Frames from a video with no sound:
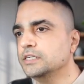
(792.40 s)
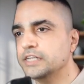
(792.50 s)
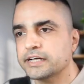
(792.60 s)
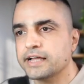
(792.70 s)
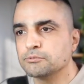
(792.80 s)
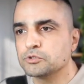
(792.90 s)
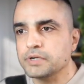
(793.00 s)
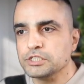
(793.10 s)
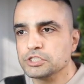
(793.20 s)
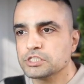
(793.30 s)
Data
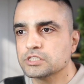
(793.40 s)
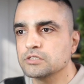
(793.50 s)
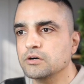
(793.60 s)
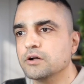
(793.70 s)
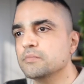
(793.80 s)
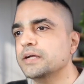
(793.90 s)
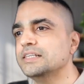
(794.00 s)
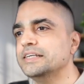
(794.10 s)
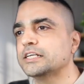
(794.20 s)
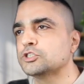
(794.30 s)
capture agents
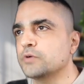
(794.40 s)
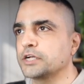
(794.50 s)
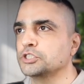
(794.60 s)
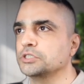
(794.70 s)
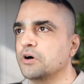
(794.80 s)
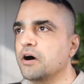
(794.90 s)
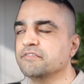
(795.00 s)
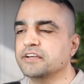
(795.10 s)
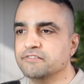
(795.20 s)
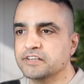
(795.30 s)
automate the extraction
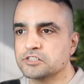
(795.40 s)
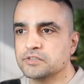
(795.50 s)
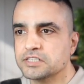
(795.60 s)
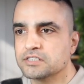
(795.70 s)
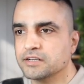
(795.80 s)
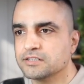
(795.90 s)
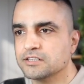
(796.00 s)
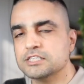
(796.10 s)
of investor insights.